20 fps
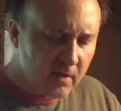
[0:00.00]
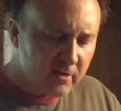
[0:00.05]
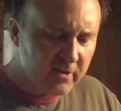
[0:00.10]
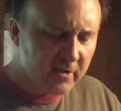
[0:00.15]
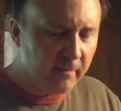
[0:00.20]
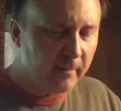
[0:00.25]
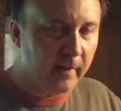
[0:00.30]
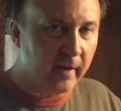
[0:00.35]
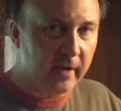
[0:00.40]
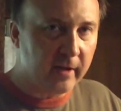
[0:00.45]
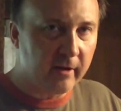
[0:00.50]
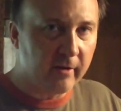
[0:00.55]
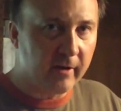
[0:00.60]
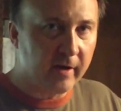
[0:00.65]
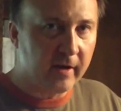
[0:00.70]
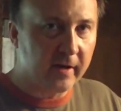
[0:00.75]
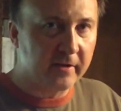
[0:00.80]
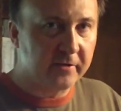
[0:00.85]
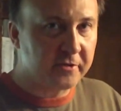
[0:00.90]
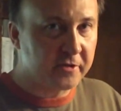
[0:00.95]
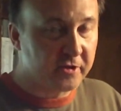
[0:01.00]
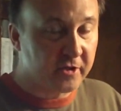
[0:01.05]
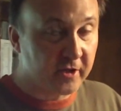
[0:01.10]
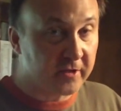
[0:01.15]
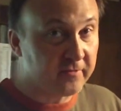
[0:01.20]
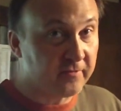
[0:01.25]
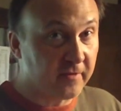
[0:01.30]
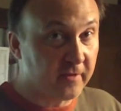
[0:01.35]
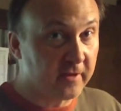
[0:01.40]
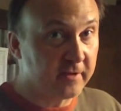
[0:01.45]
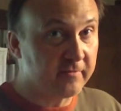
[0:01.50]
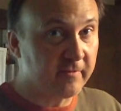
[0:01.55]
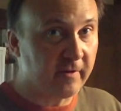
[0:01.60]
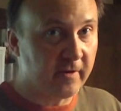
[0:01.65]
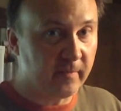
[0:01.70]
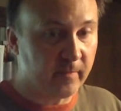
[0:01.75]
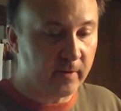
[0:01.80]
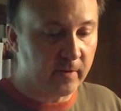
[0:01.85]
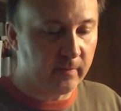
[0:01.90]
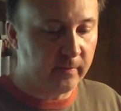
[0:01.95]
some of my ingredients, just for this
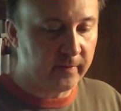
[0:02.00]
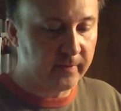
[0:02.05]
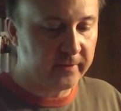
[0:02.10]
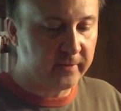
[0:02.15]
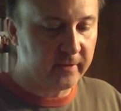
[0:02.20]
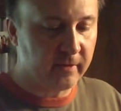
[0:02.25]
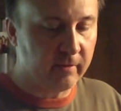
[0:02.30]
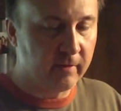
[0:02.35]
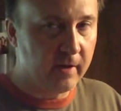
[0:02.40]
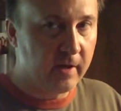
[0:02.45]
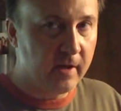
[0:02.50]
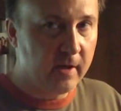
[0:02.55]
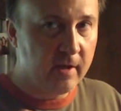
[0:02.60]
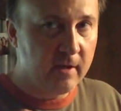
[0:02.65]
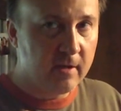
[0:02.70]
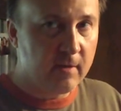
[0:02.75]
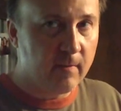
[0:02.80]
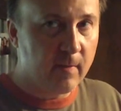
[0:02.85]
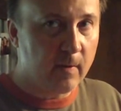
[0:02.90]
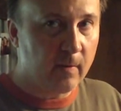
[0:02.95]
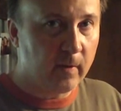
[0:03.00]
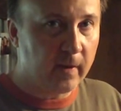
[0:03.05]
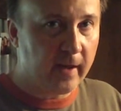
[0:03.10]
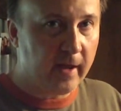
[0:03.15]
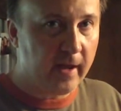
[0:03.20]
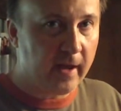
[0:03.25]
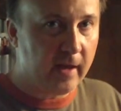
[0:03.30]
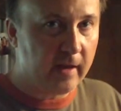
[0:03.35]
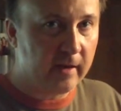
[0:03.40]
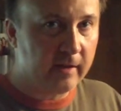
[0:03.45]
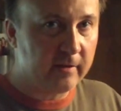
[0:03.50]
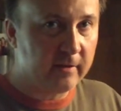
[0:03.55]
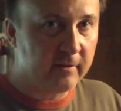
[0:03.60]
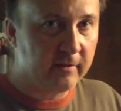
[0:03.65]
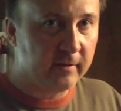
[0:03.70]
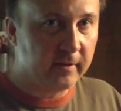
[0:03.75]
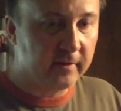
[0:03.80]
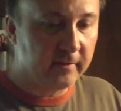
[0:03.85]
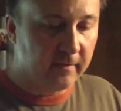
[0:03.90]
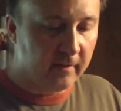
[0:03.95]
very purpose. So you may want to add
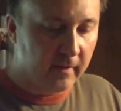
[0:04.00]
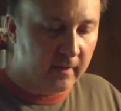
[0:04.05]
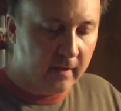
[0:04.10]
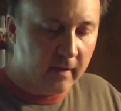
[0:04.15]
into it.